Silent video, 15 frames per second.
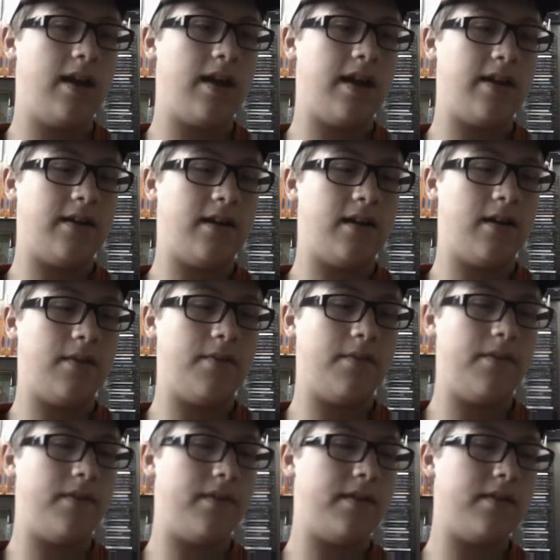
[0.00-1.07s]

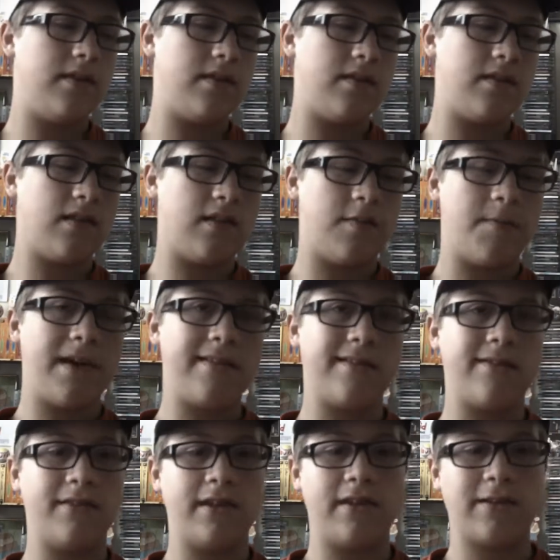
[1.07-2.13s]
And this is
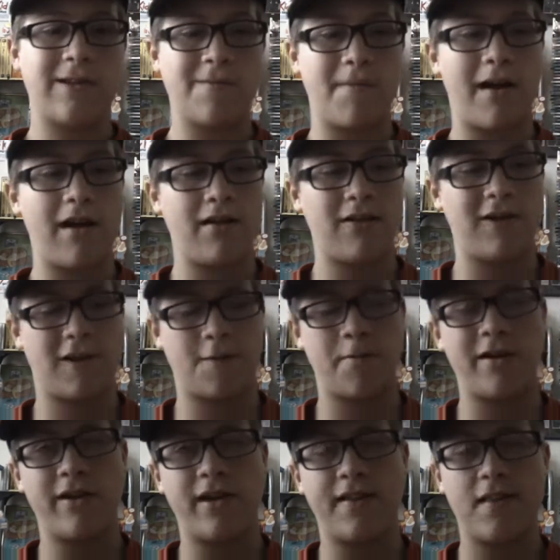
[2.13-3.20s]
basically like this partner
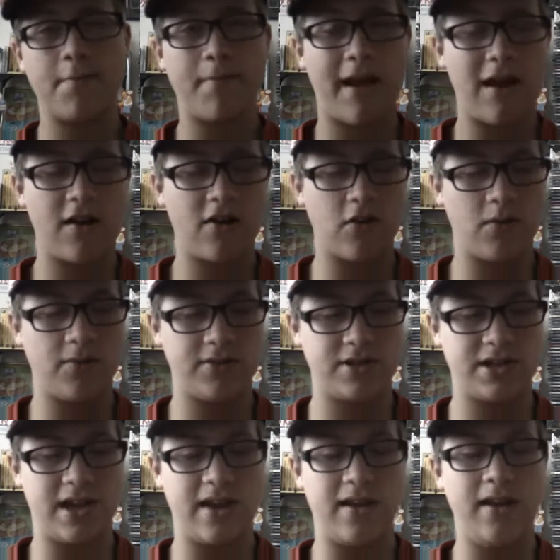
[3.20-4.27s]
experience, paranormal
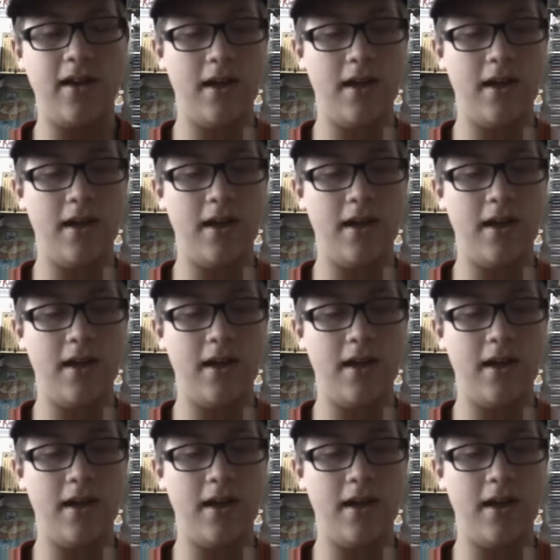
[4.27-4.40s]
shit.